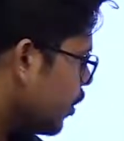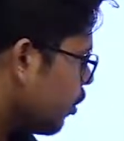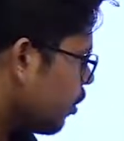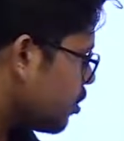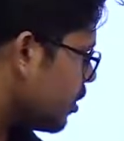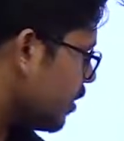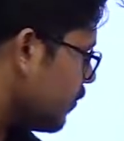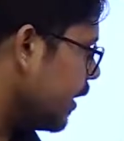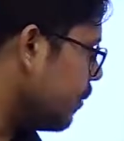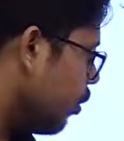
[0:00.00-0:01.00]
Ross Sea is
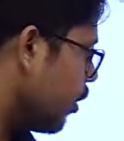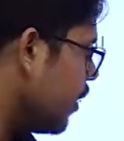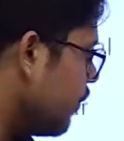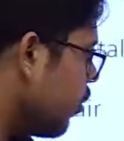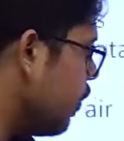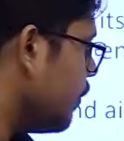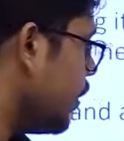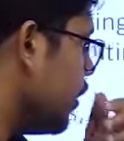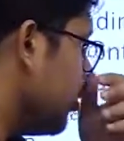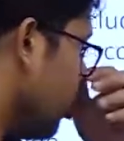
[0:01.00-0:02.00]
very important from
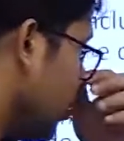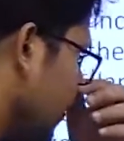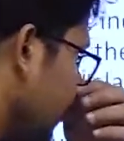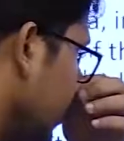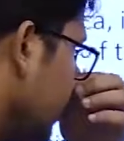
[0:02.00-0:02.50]
geography,